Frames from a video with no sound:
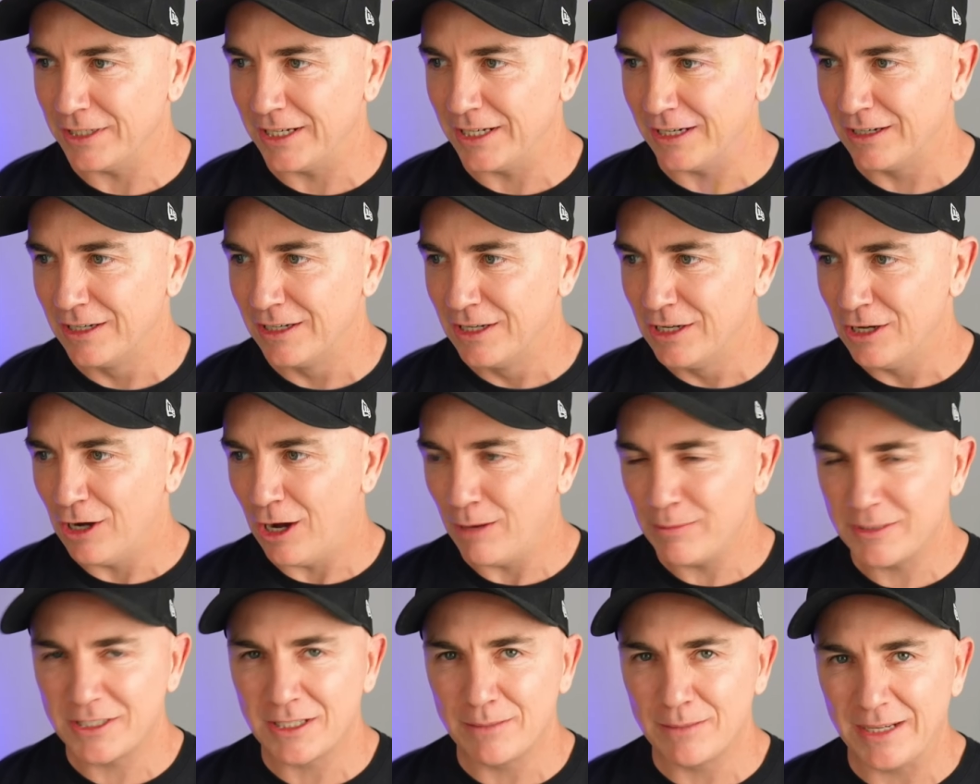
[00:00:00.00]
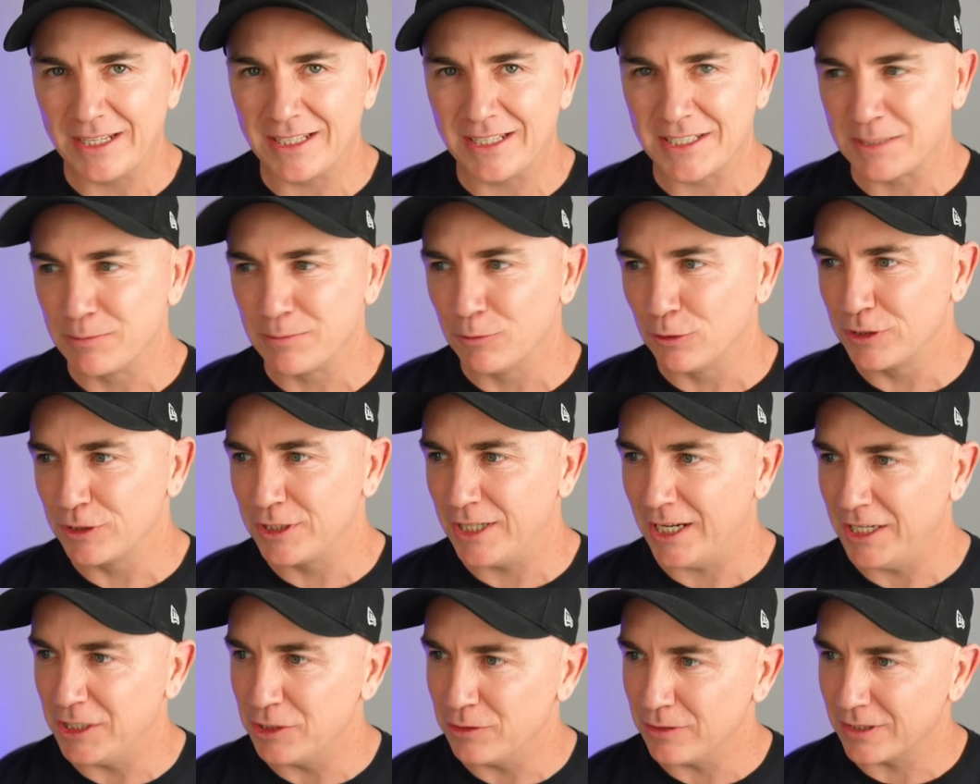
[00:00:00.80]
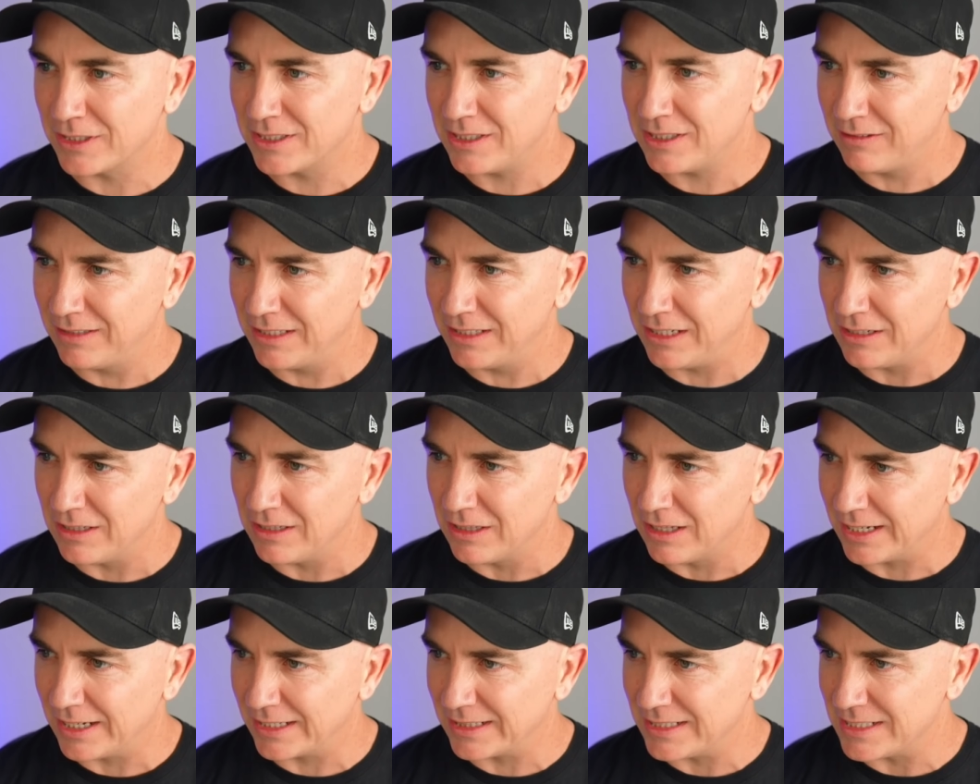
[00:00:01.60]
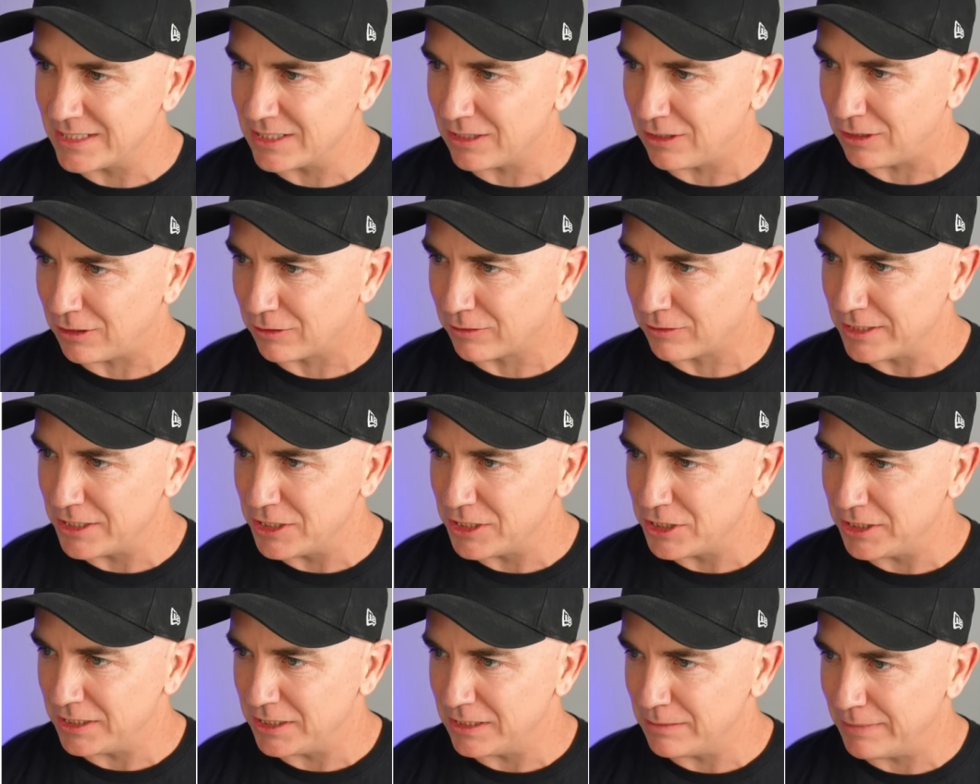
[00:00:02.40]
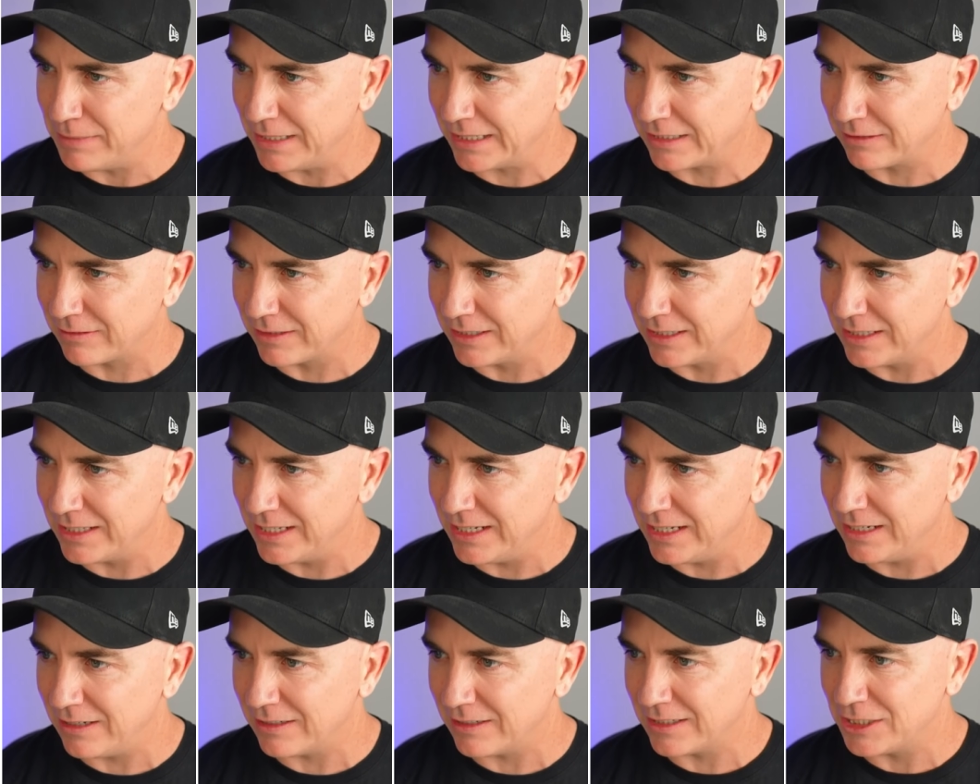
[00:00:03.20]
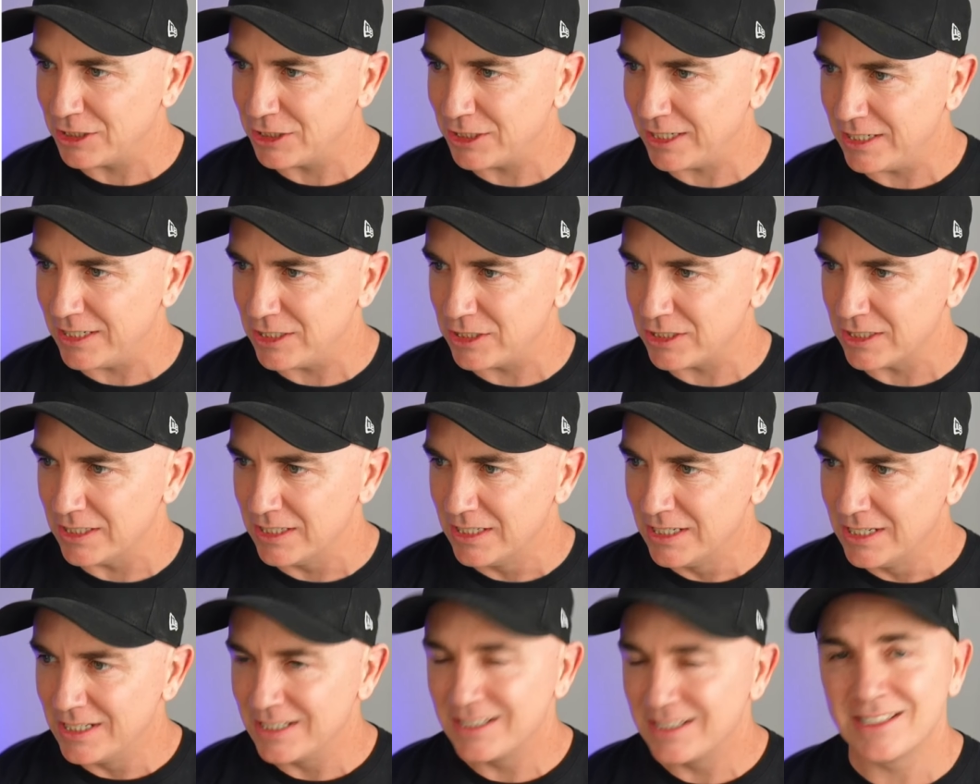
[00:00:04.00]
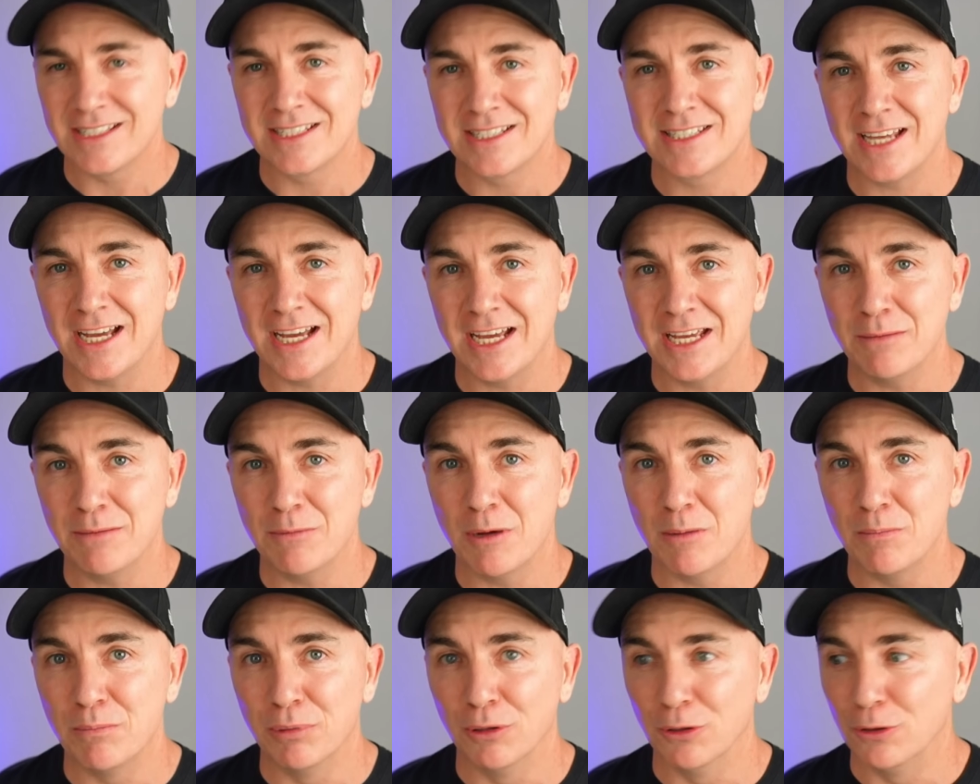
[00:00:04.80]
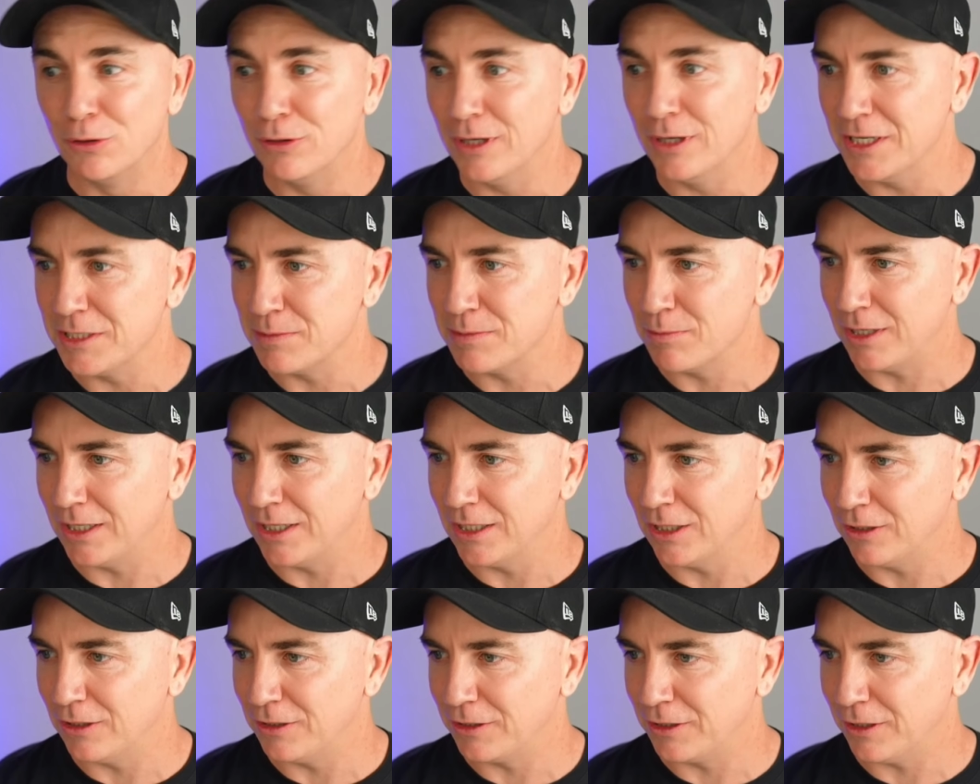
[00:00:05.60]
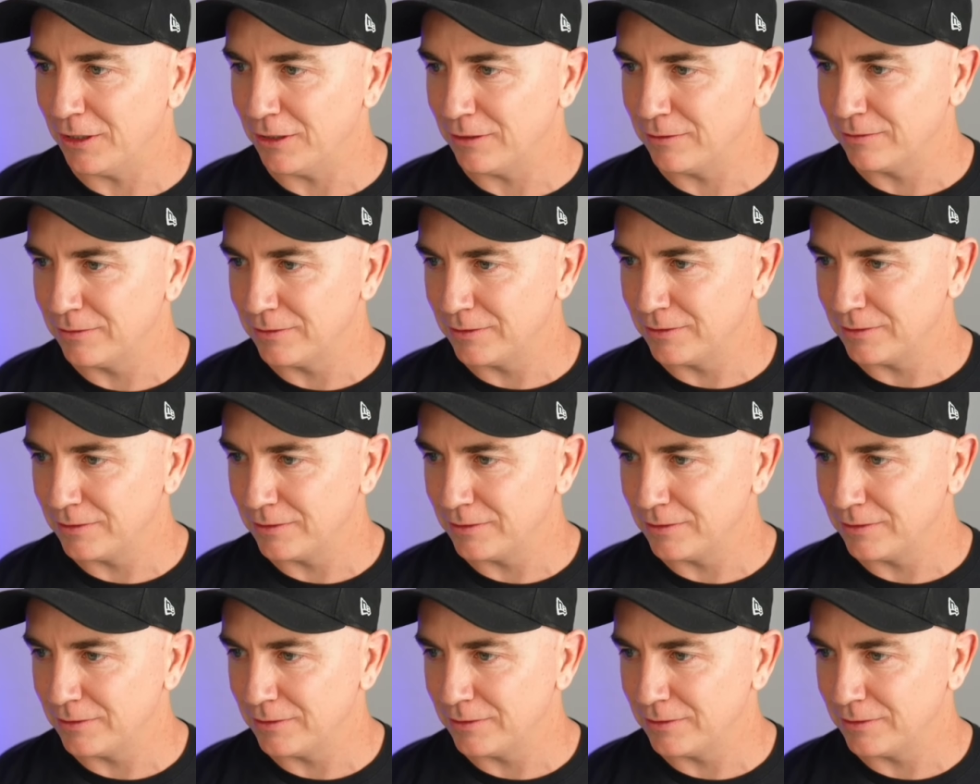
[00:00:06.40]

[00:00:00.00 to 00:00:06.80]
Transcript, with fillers: Now, I'm just gonna make a small change to it because I really don't like this orange in the background there. I'm gonna change it to the same blue as my logo.